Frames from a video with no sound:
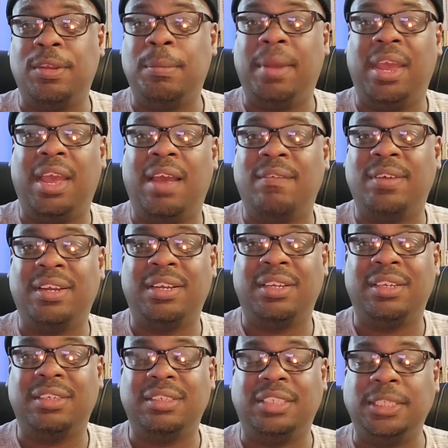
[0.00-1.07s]
You may have
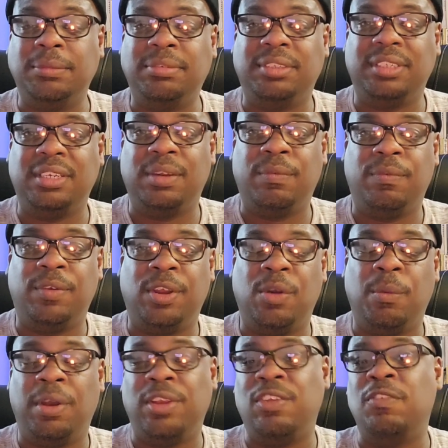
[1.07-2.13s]
a deep-seated fear
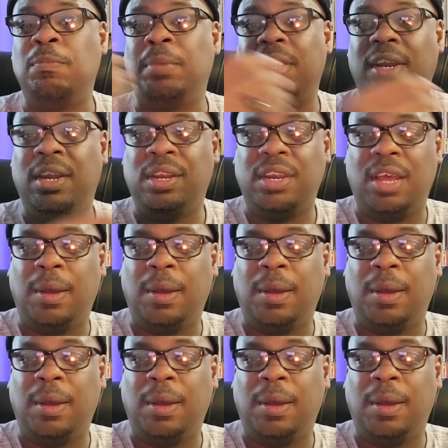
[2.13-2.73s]
where you've been in